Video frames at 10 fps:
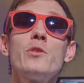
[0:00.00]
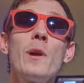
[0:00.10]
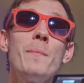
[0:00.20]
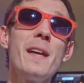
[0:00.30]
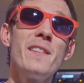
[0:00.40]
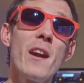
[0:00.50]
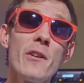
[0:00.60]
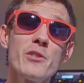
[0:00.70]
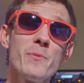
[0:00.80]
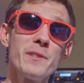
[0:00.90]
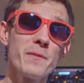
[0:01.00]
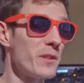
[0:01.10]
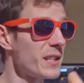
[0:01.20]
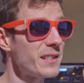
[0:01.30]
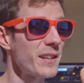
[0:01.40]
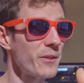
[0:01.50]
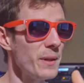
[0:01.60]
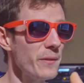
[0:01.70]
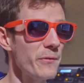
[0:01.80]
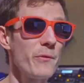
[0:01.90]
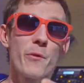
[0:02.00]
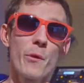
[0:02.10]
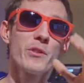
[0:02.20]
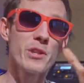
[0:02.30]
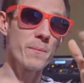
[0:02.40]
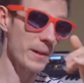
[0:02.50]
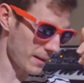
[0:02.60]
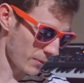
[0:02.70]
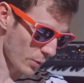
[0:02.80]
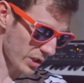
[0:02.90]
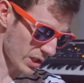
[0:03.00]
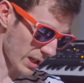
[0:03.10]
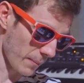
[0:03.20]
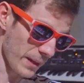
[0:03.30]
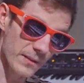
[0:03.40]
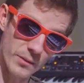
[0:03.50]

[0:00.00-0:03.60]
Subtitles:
So I made an arrangement of the guitar riff for a djembe, which led me